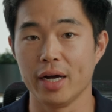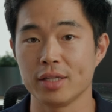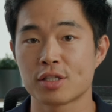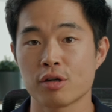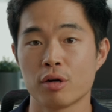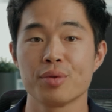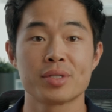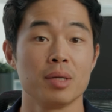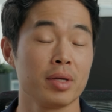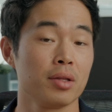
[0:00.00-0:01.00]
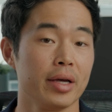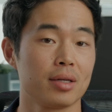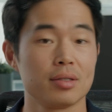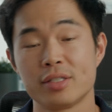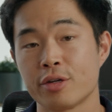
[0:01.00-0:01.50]
I'd start with something like
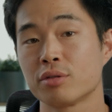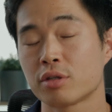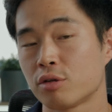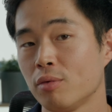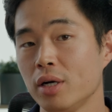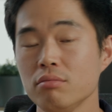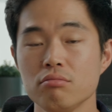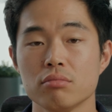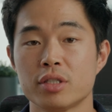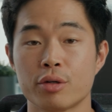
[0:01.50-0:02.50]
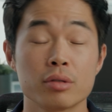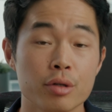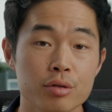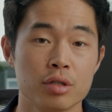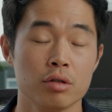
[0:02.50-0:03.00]
001,
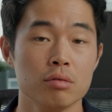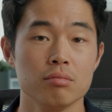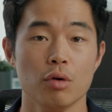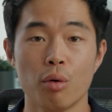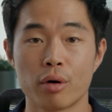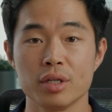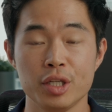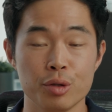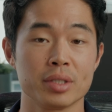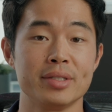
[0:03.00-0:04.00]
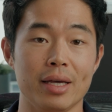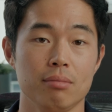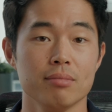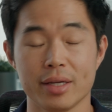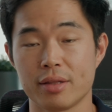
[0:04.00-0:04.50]
002, or use a
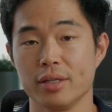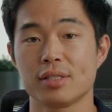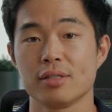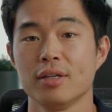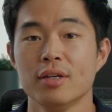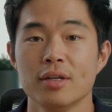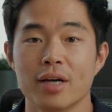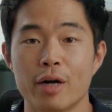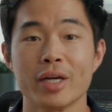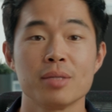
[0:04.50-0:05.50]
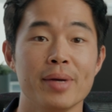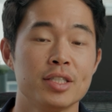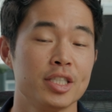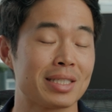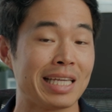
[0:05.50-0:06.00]
date like this. I recommend
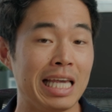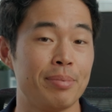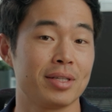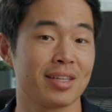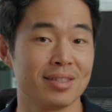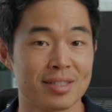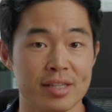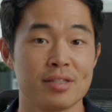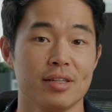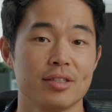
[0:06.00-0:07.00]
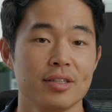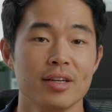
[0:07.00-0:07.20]
to just keep it consistent.